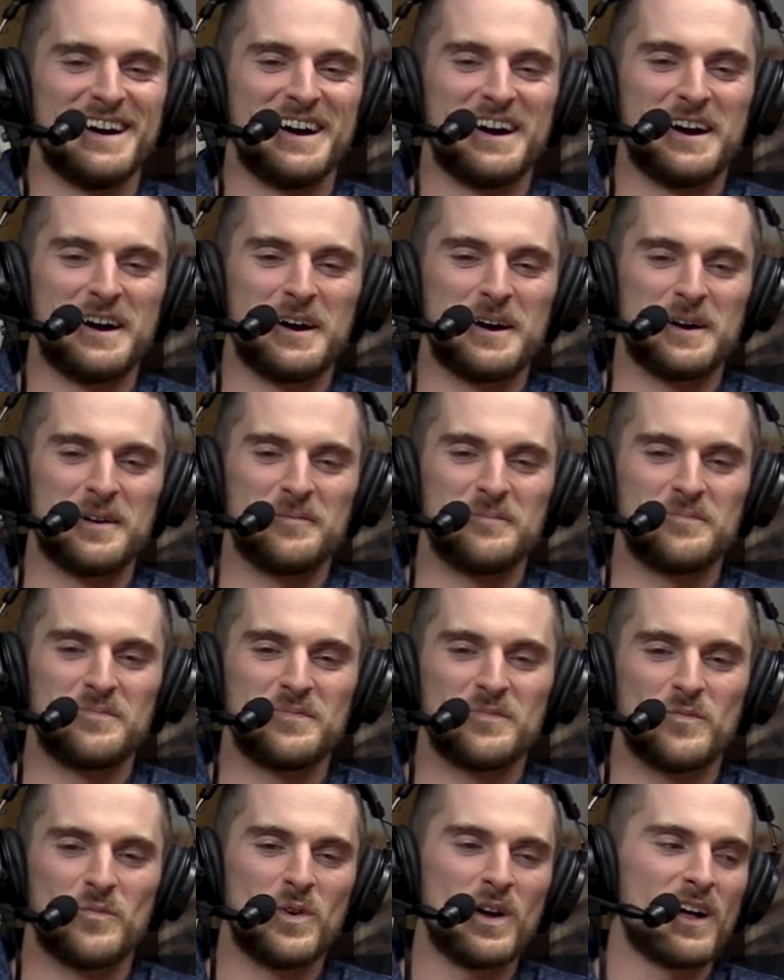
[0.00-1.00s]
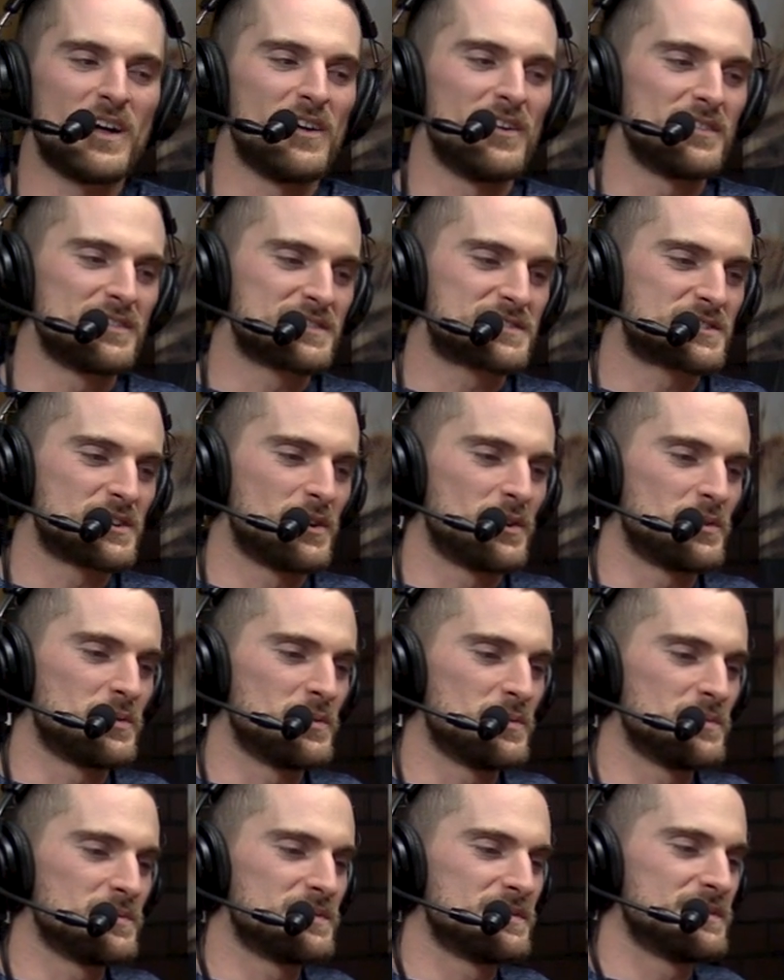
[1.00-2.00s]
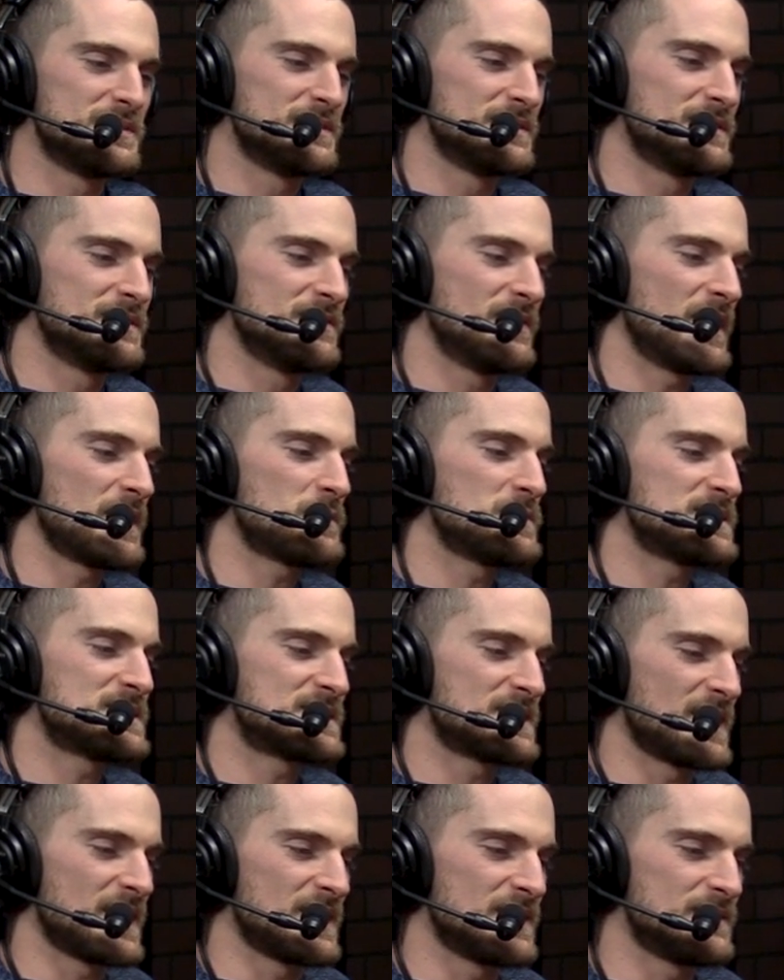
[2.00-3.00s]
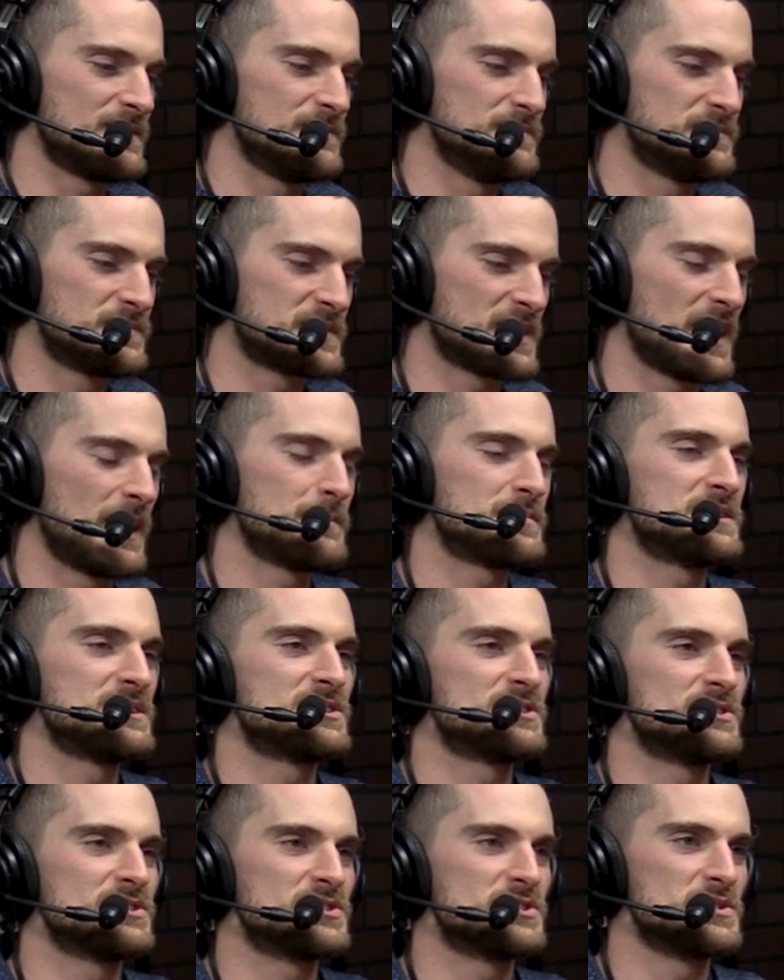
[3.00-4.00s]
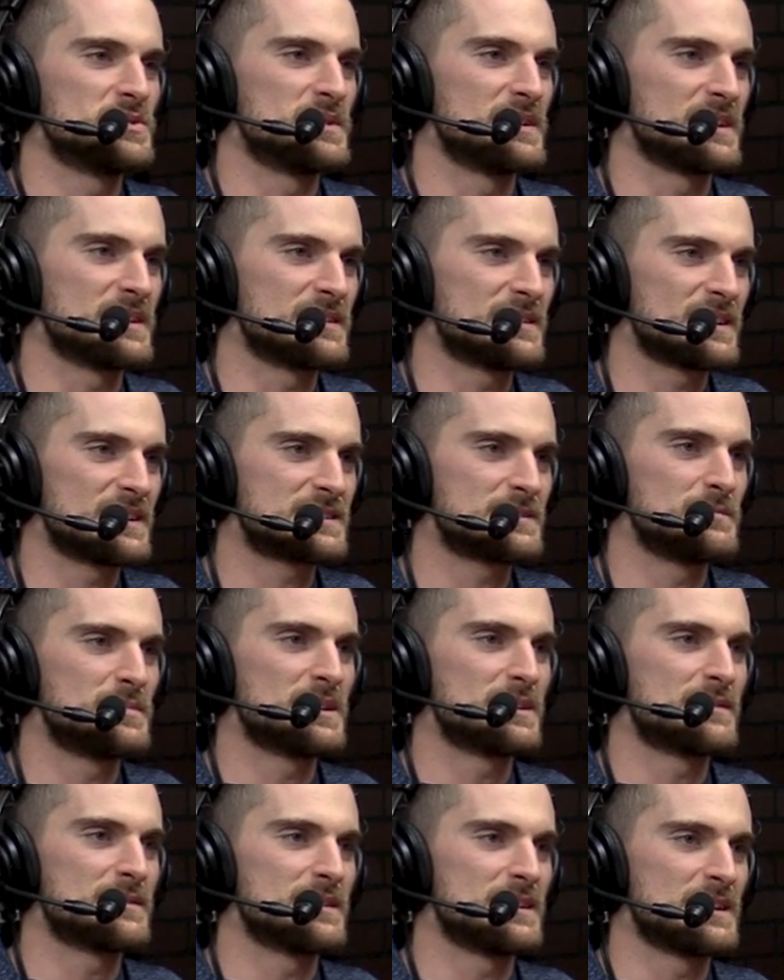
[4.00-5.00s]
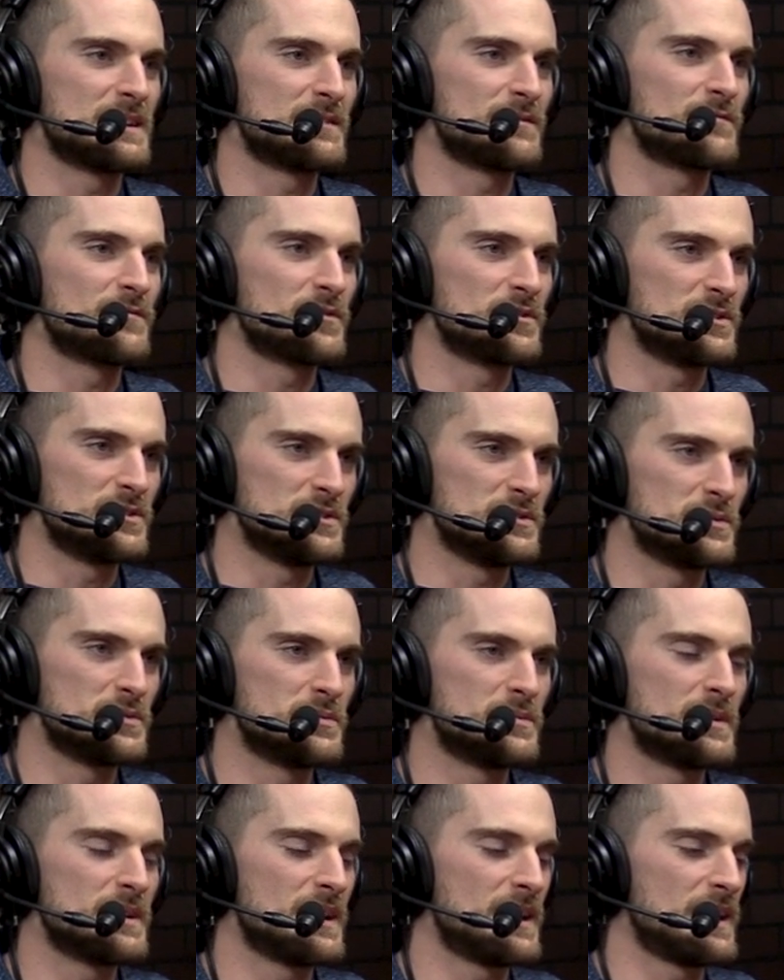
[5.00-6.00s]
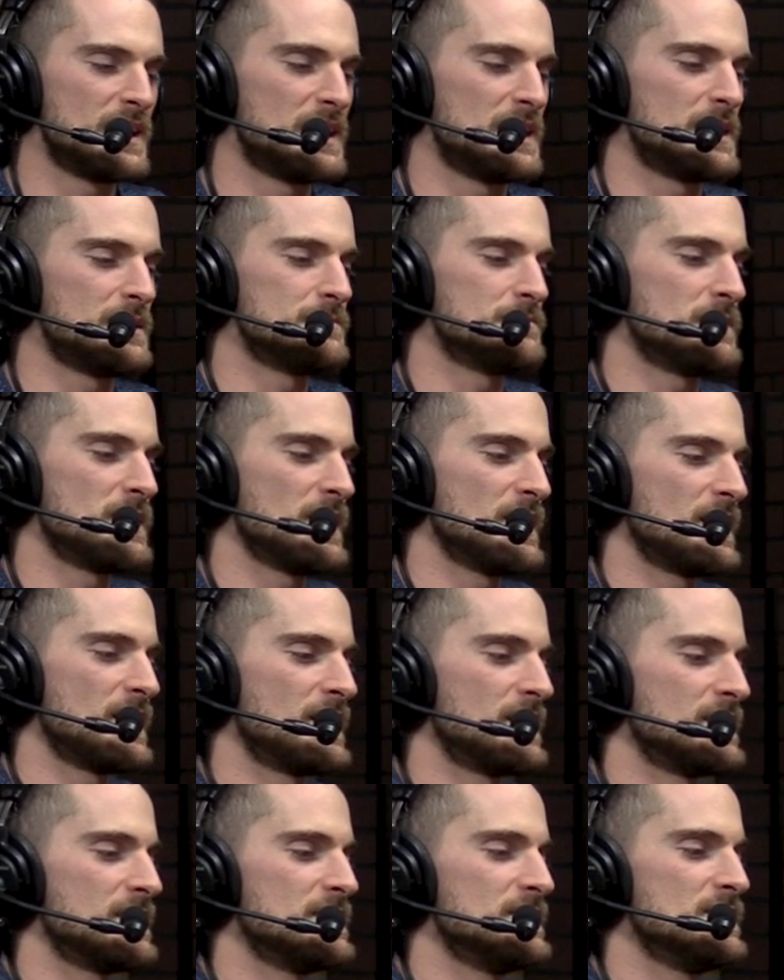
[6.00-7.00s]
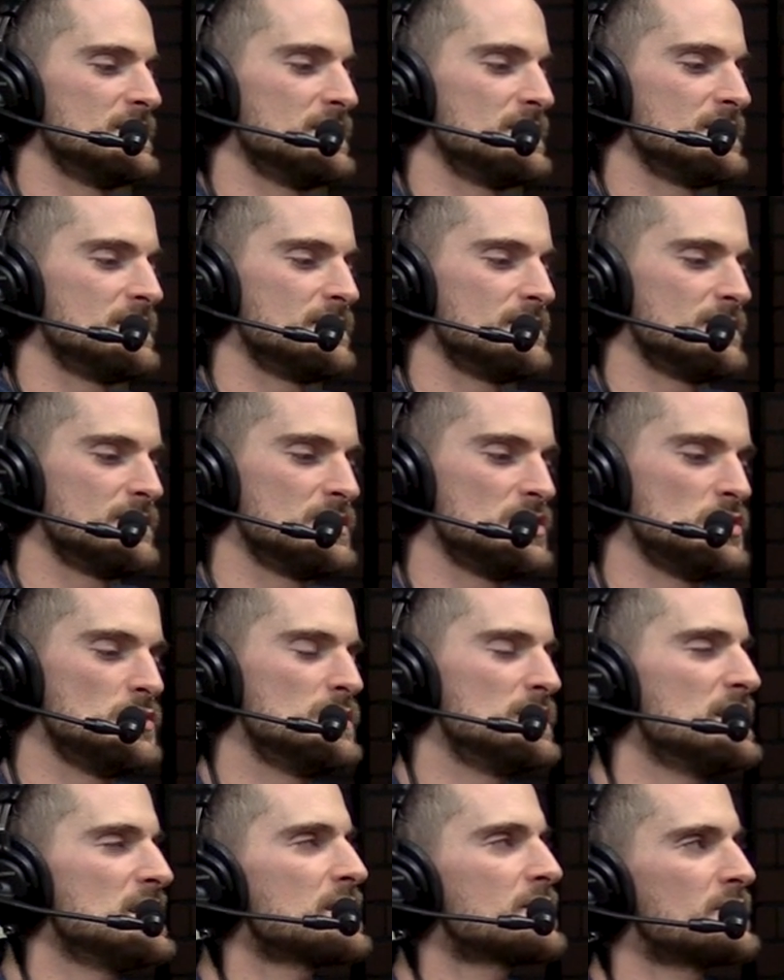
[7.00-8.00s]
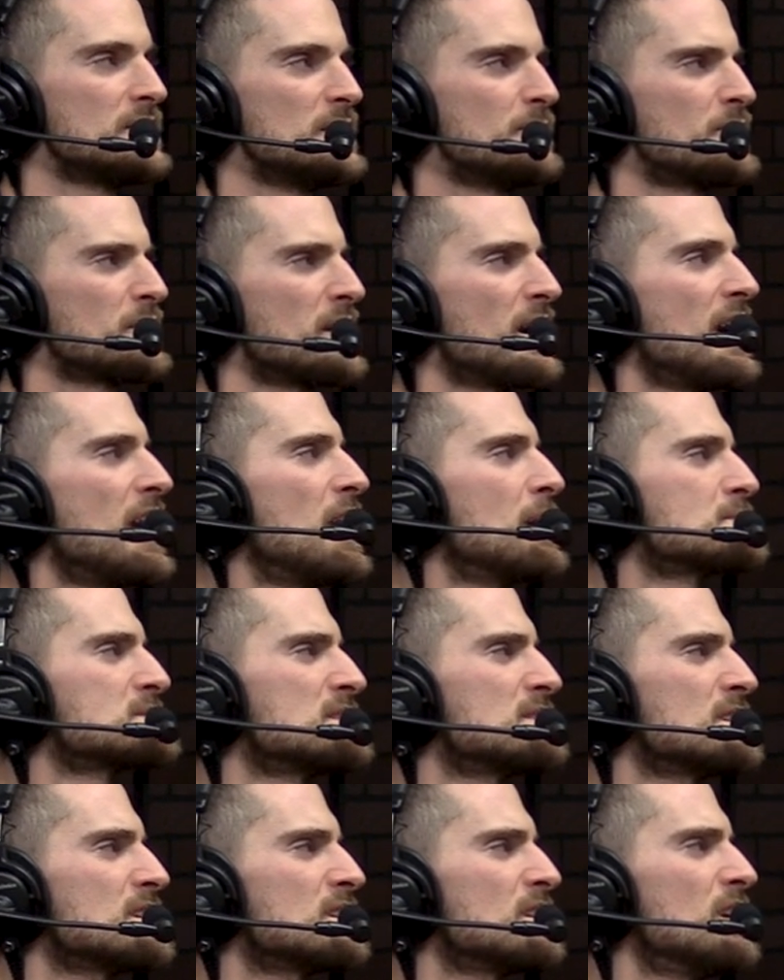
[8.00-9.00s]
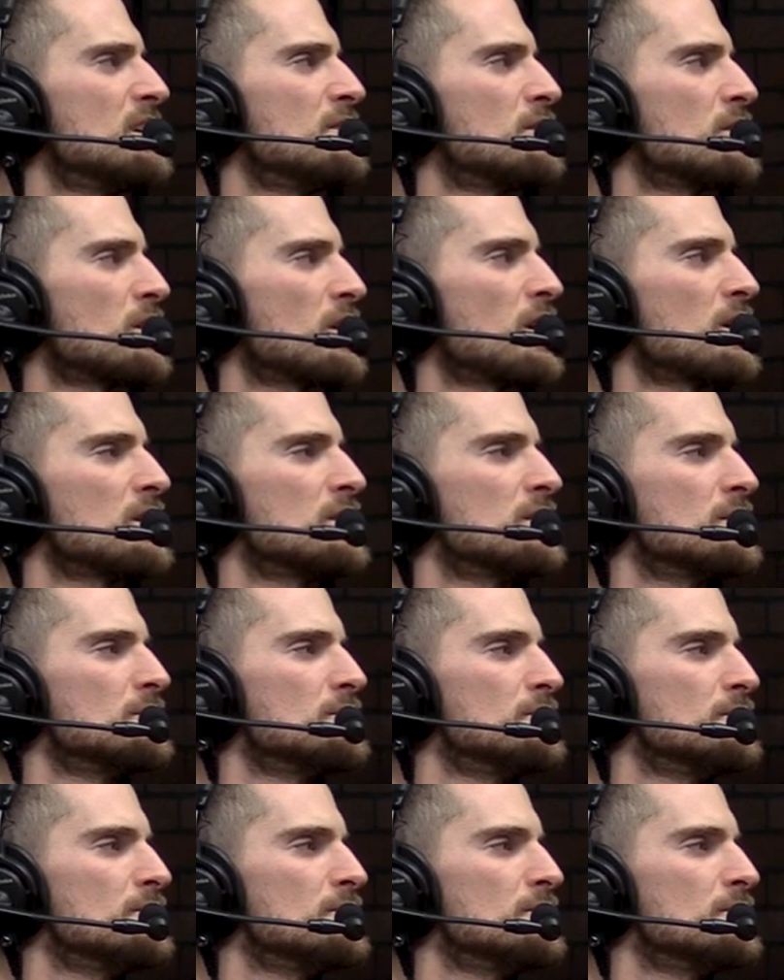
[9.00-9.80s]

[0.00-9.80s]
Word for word: um, well, so like we said, competition shooting, that's yep. a big thing for you. Um, and uniquely, perhaps, I think there are